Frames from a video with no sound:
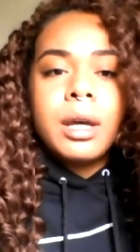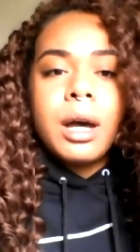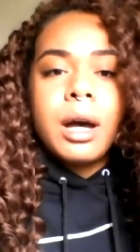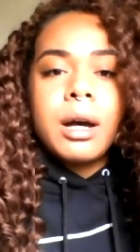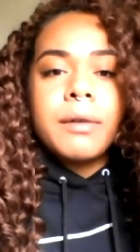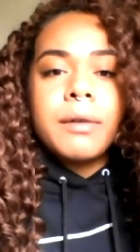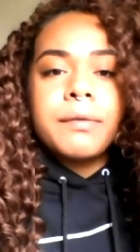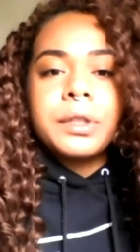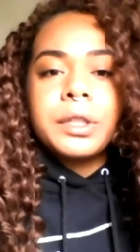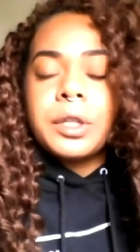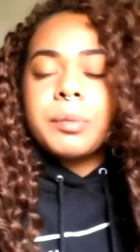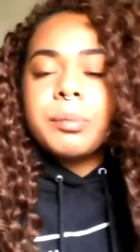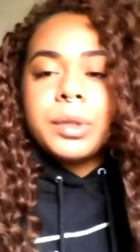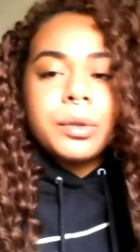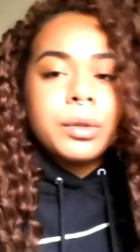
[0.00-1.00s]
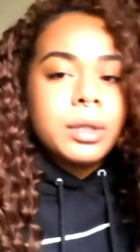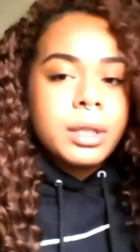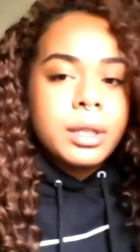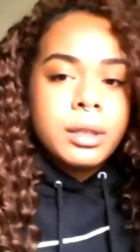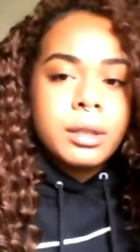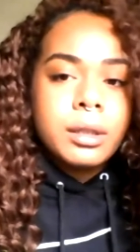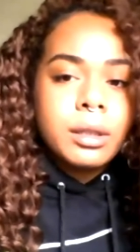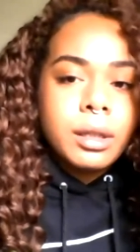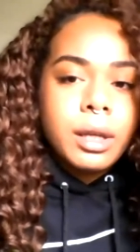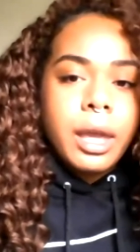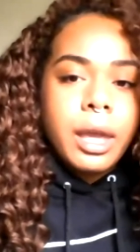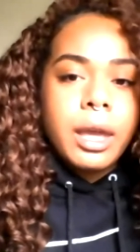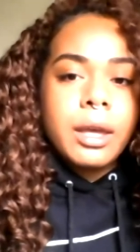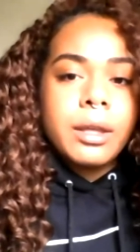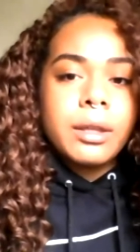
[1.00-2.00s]
of community
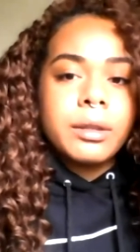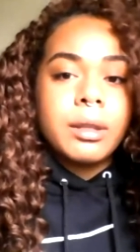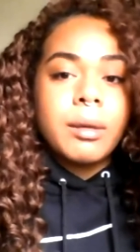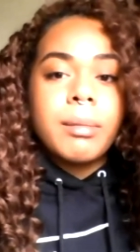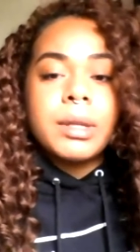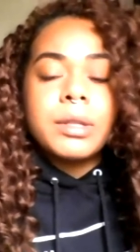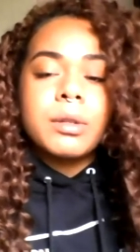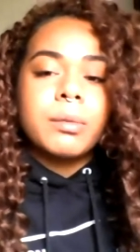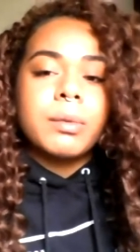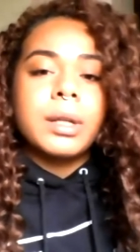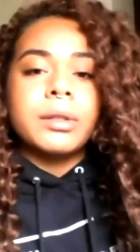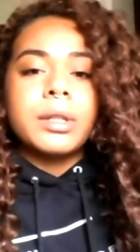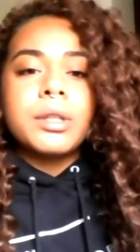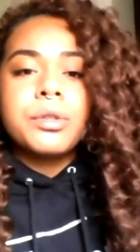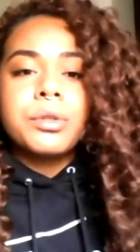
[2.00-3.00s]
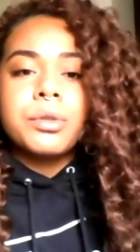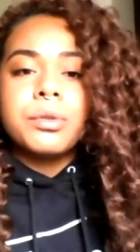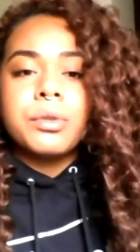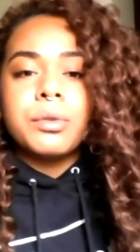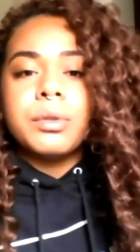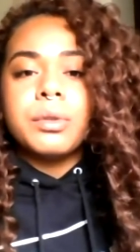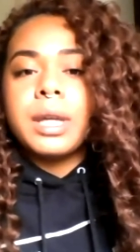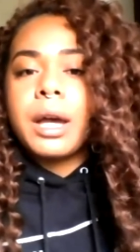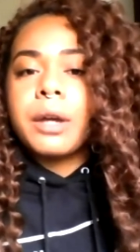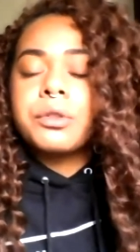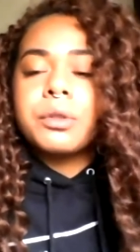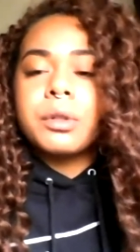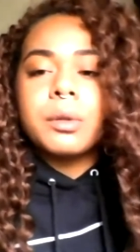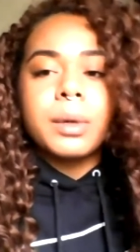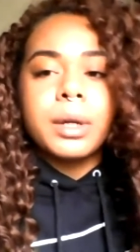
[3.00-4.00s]
and the mental wellness to do the
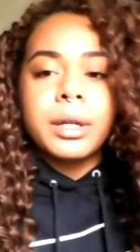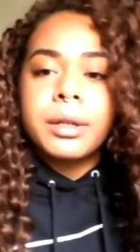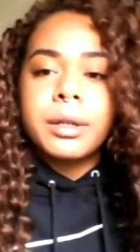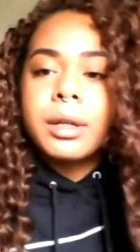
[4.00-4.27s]
actual work.